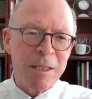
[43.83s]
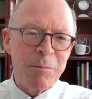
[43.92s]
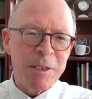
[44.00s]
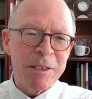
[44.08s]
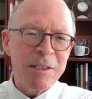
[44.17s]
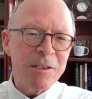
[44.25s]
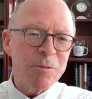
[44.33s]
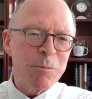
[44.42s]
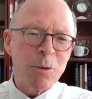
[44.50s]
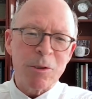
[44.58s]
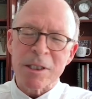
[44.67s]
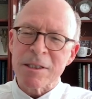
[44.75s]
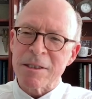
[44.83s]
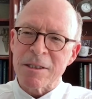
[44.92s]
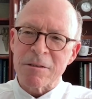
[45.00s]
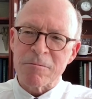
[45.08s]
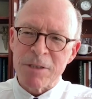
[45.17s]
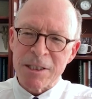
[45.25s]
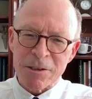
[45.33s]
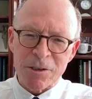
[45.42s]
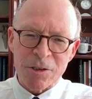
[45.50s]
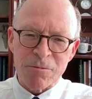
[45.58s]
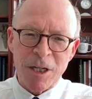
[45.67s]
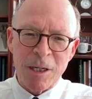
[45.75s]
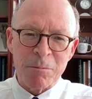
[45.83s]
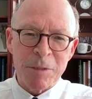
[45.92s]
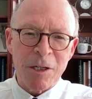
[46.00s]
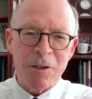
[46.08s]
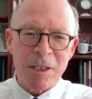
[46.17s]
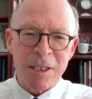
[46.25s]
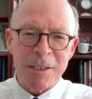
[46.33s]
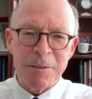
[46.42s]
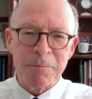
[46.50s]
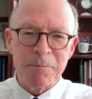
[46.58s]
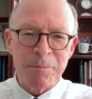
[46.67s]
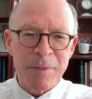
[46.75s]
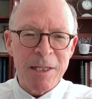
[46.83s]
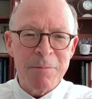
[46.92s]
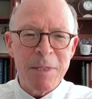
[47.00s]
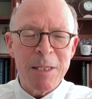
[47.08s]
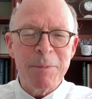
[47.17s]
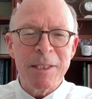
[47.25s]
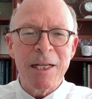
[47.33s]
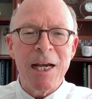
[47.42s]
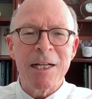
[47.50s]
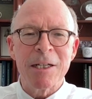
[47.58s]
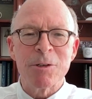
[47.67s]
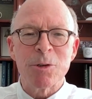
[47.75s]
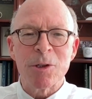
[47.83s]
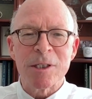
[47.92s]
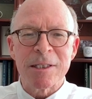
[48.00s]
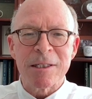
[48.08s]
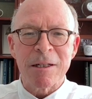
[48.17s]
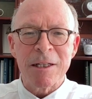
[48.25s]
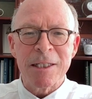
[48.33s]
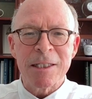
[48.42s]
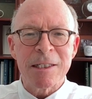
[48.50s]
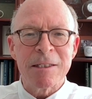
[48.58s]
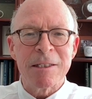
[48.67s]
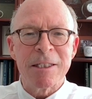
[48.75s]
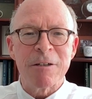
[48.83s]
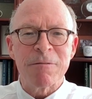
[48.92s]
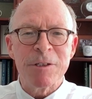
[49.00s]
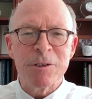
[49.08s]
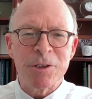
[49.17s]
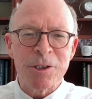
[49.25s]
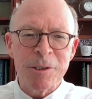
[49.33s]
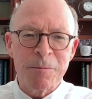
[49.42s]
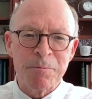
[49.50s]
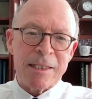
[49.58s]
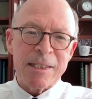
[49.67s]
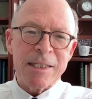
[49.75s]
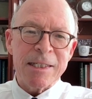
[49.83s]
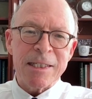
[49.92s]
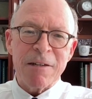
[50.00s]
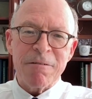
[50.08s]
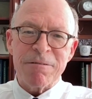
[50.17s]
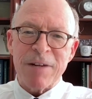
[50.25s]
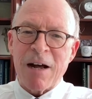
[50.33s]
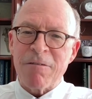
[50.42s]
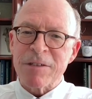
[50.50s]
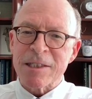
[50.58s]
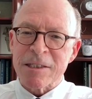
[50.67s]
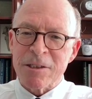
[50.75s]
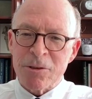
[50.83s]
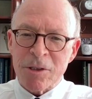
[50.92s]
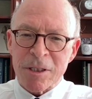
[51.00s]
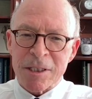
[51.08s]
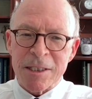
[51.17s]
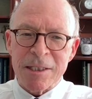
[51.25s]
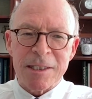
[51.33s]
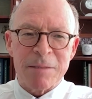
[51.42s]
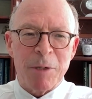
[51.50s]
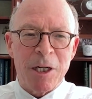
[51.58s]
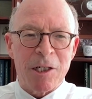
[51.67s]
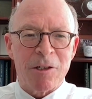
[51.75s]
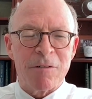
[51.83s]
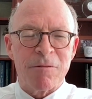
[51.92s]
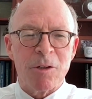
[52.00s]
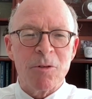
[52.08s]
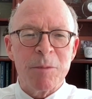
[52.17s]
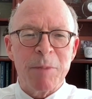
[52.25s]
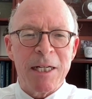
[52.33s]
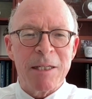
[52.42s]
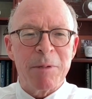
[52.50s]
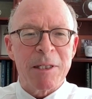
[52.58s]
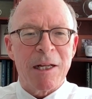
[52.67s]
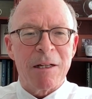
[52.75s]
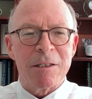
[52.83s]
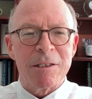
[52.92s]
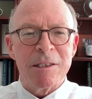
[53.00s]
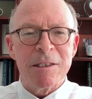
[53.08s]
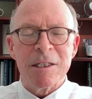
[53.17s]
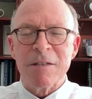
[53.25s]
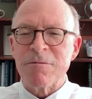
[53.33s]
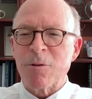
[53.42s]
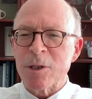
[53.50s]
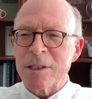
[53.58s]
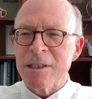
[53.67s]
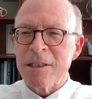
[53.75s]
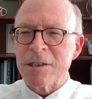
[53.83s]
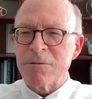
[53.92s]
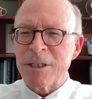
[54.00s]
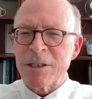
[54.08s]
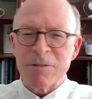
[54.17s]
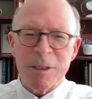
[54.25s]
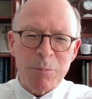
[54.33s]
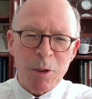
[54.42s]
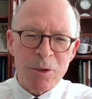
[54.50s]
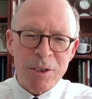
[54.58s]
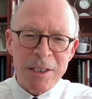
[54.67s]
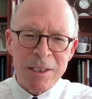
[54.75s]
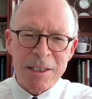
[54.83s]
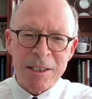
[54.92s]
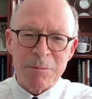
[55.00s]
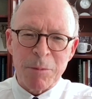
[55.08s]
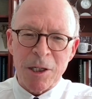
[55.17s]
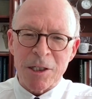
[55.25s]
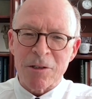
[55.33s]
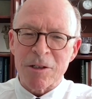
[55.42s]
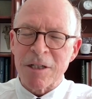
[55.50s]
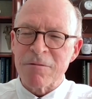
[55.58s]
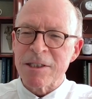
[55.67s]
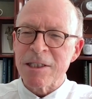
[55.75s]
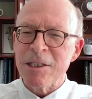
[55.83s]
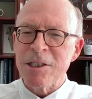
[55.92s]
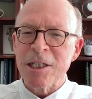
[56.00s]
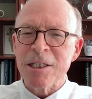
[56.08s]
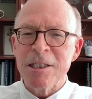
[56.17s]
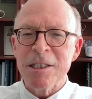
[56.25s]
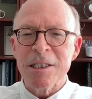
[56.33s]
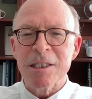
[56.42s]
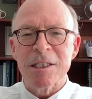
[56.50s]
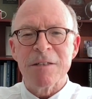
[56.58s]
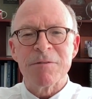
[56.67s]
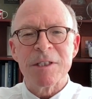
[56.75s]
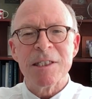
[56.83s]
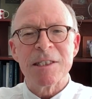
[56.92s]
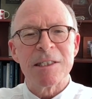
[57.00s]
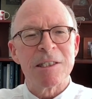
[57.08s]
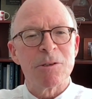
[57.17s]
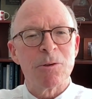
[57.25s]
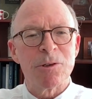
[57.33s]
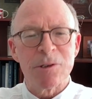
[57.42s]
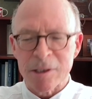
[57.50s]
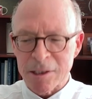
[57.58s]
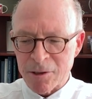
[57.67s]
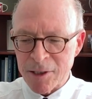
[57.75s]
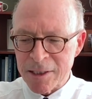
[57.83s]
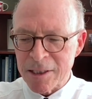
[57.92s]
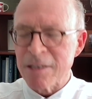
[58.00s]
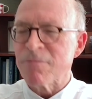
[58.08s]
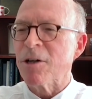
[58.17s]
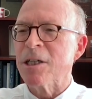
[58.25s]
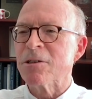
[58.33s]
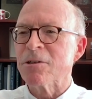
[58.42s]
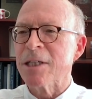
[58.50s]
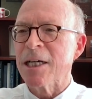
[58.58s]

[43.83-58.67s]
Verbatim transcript: But these are more in the research realm currently. They may be heading towards the clinic in the near future. CSF alpha synuclein is a marker of Lewy body pathology, and 1433 protein is a marker of CJD if these disorders are in the differential